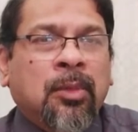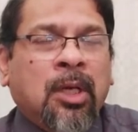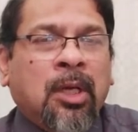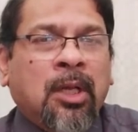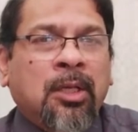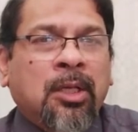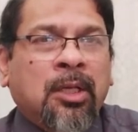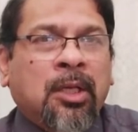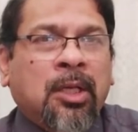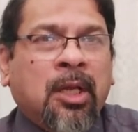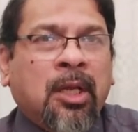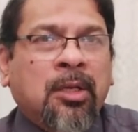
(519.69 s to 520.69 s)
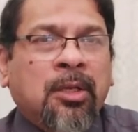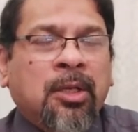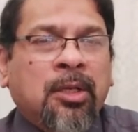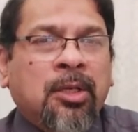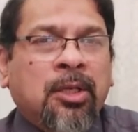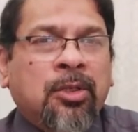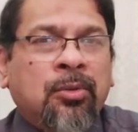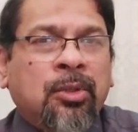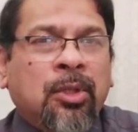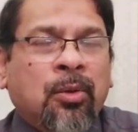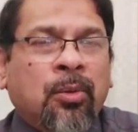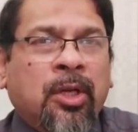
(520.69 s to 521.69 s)
And it can radiate to
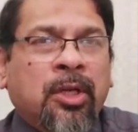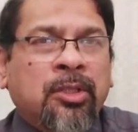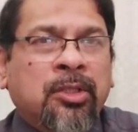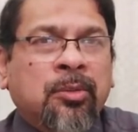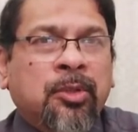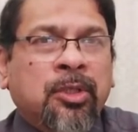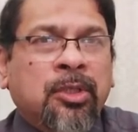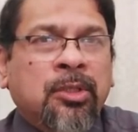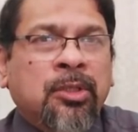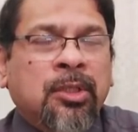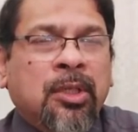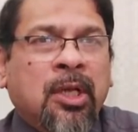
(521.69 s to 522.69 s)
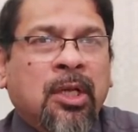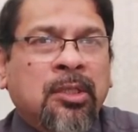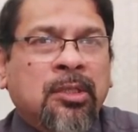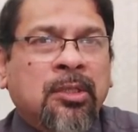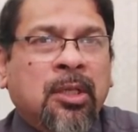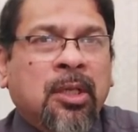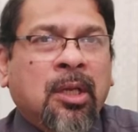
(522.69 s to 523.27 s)
the lower extremities as